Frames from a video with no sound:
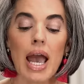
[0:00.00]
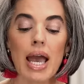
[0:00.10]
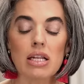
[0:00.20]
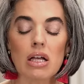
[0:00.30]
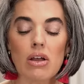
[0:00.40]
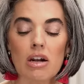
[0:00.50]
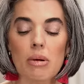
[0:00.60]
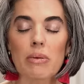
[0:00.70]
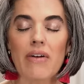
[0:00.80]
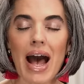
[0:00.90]
And a lot of
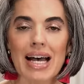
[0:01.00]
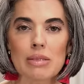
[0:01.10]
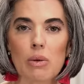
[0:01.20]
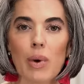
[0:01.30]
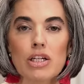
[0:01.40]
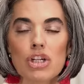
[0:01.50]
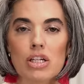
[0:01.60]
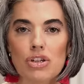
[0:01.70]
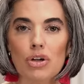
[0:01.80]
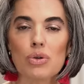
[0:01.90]
people have asked me, when should
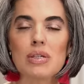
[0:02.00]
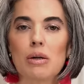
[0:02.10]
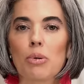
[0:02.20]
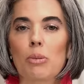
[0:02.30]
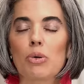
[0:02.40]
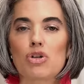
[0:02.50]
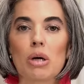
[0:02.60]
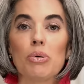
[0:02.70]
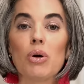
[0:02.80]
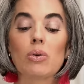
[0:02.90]
I start using a purple
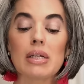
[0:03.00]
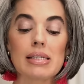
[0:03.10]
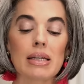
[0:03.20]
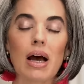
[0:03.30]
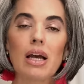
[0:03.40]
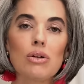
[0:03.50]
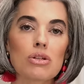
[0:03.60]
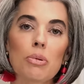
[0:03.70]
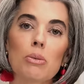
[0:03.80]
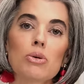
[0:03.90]
shampoo? Listen, I
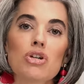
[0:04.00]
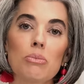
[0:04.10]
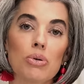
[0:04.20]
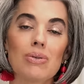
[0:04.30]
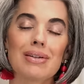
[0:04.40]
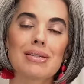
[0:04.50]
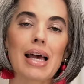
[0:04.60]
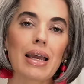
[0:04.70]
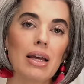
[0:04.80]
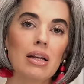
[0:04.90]
used purple shampoo the
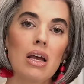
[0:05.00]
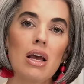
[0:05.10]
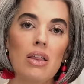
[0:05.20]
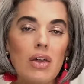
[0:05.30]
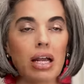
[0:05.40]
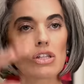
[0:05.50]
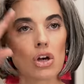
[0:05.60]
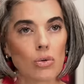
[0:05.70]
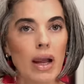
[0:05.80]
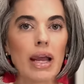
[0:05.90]
second that I
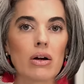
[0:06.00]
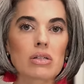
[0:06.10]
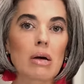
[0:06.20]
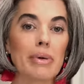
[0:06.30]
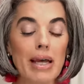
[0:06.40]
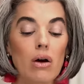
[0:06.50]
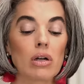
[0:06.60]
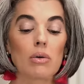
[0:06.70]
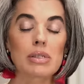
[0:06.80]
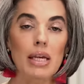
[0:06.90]
saw gray hairs coming out
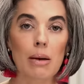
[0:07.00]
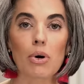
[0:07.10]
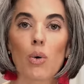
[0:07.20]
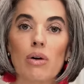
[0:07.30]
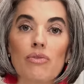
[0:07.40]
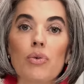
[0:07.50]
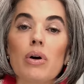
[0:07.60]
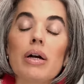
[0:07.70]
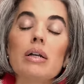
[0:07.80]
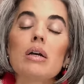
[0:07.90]
and I was like, I'm going
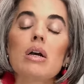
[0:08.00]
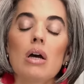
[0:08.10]
for it.